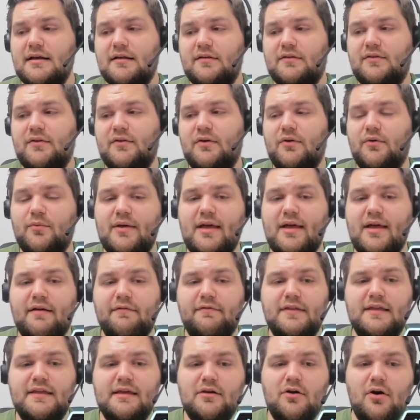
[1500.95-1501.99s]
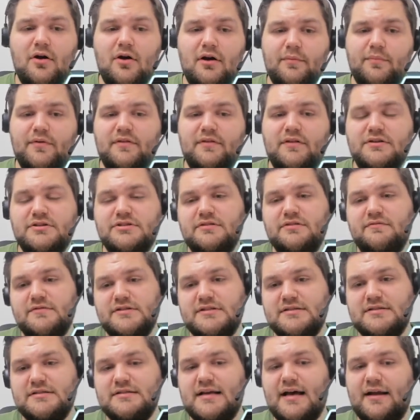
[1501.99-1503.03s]
So we have the early position
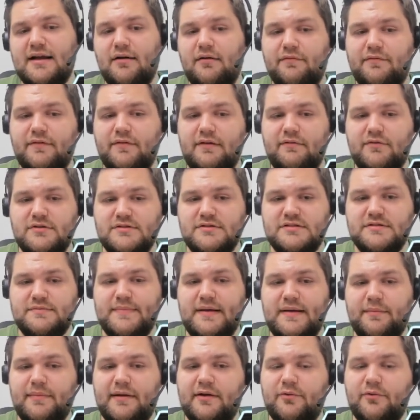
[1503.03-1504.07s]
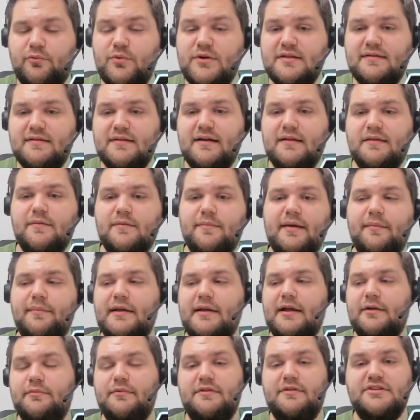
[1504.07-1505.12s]
versus cutoff and versus big blind. We sit in the big
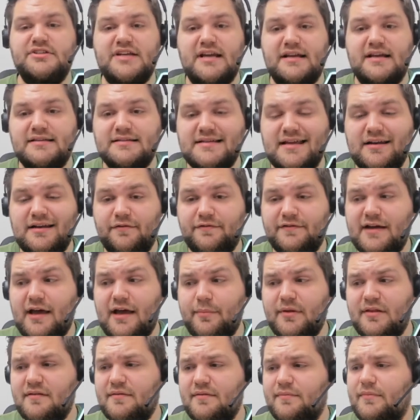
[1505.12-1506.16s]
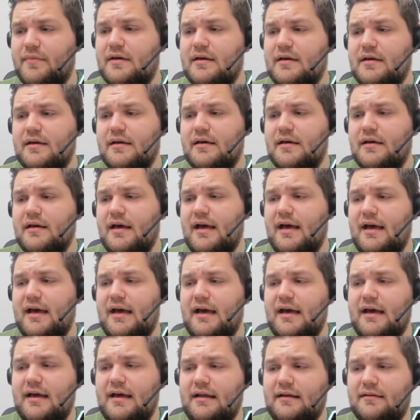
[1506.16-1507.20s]
blind with Jack 10 of diamonds,
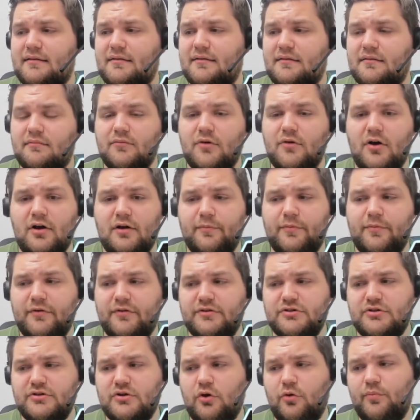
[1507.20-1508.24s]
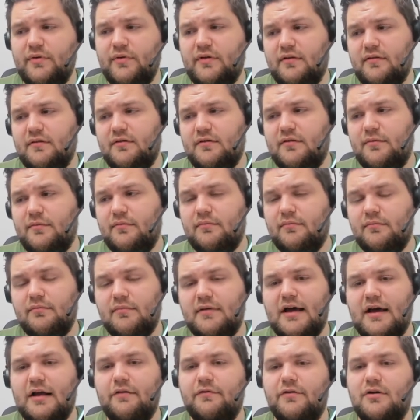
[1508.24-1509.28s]
and early position opens,
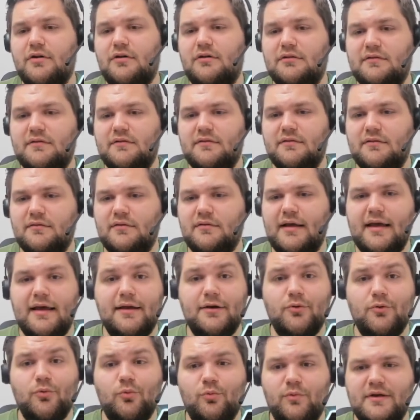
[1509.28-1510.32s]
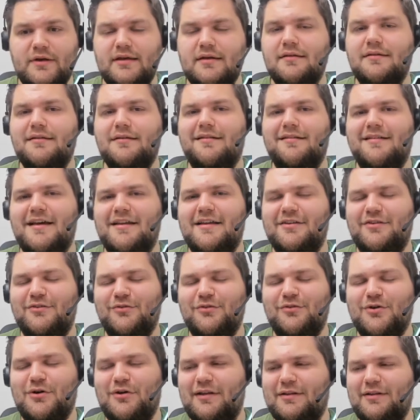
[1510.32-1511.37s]
cutoff calls, and we decide to
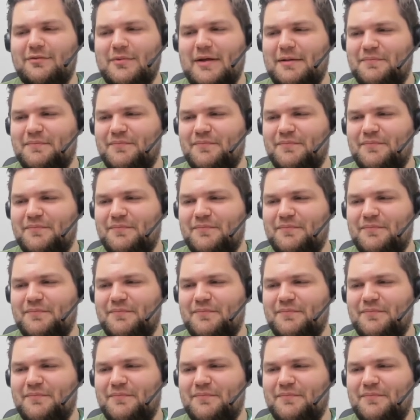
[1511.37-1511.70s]
call as well.